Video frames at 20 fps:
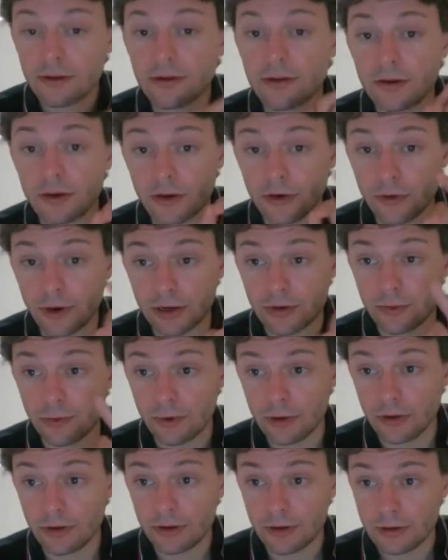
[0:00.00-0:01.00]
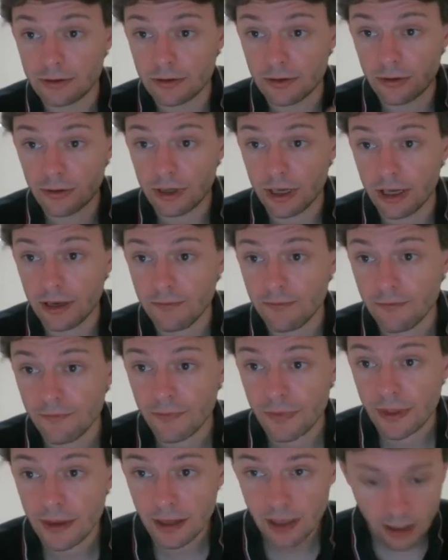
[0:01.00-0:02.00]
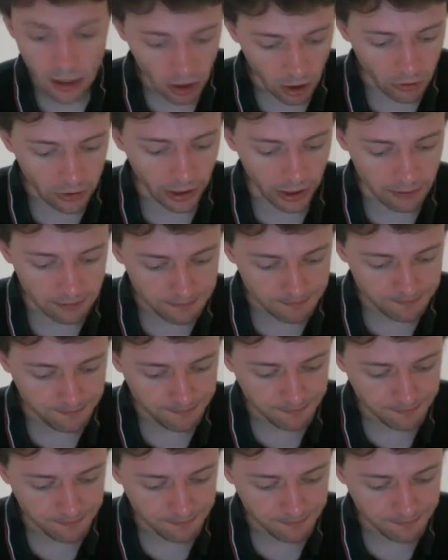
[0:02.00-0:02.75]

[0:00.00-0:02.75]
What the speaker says: the correct word, okay? Okay.